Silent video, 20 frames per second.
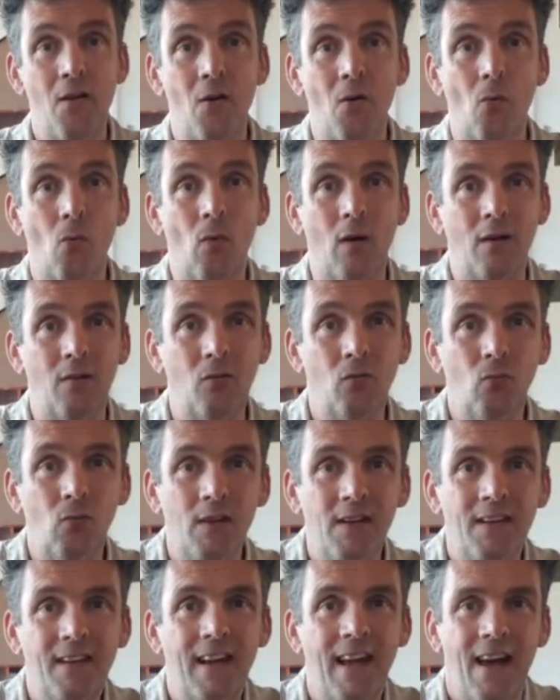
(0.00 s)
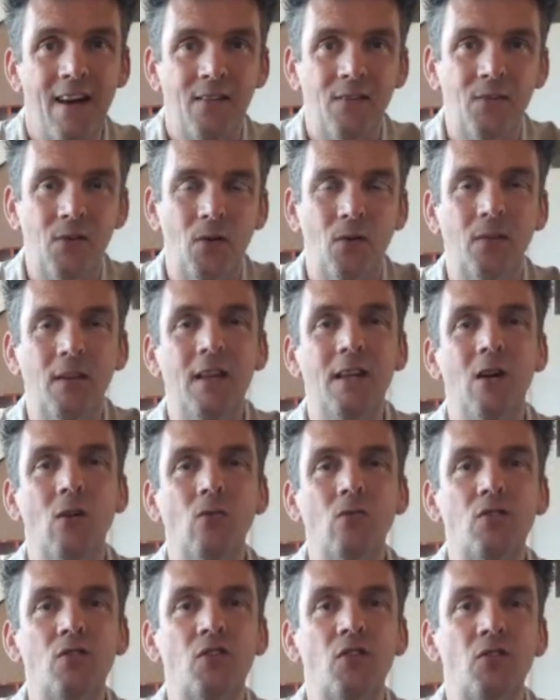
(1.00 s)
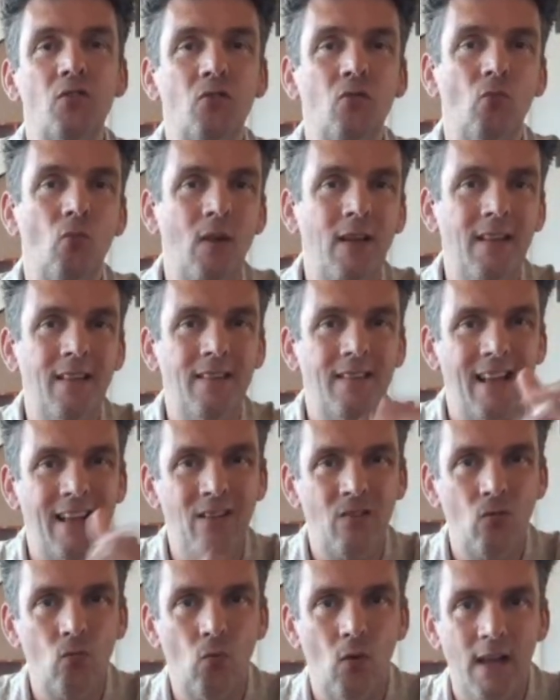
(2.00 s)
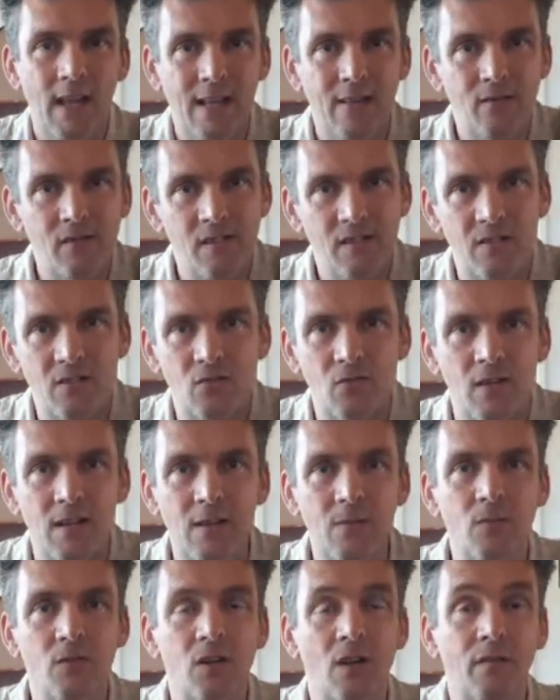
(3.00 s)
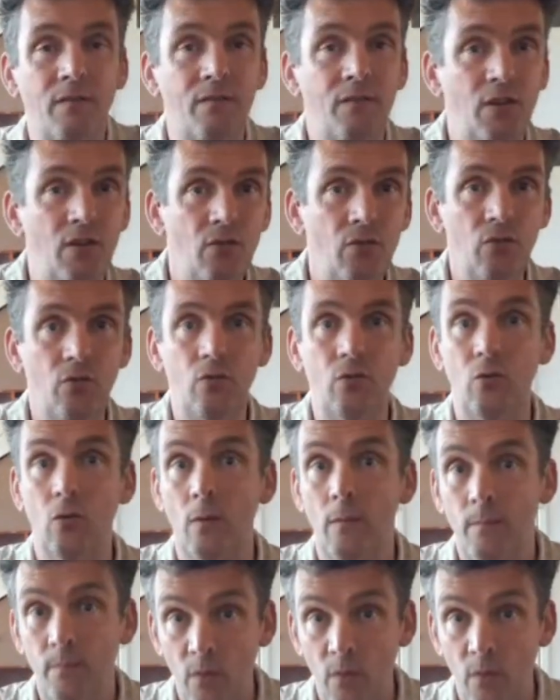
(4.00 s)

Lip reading: 1 week out on the ocean, wind and waves and dreams of you.